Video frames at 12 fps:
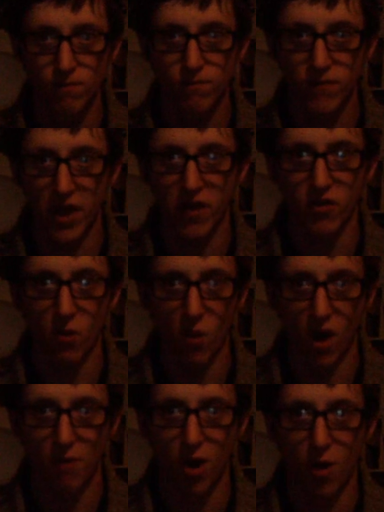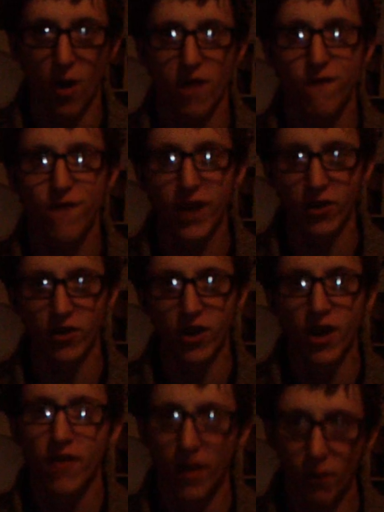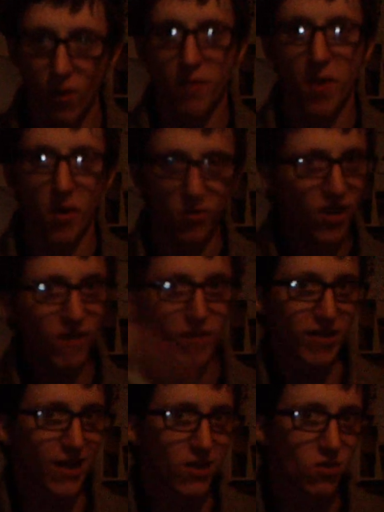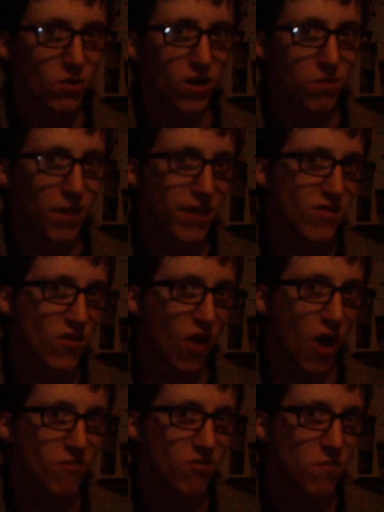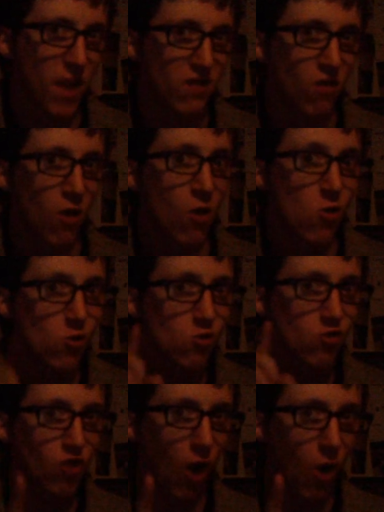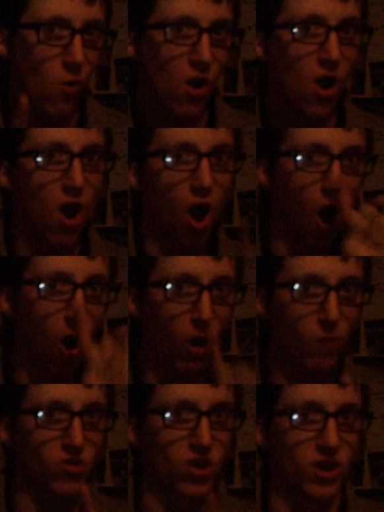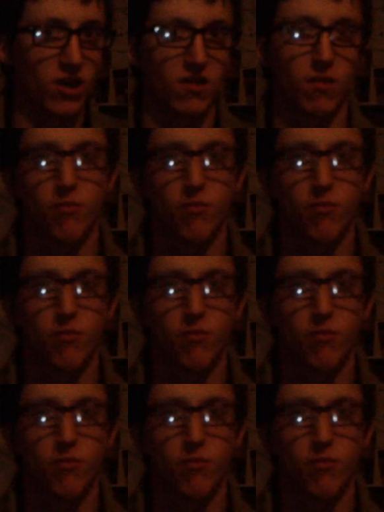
there is a wormhole. And I figured that wormholes generally take you to another place in time and space. So, I was going to need some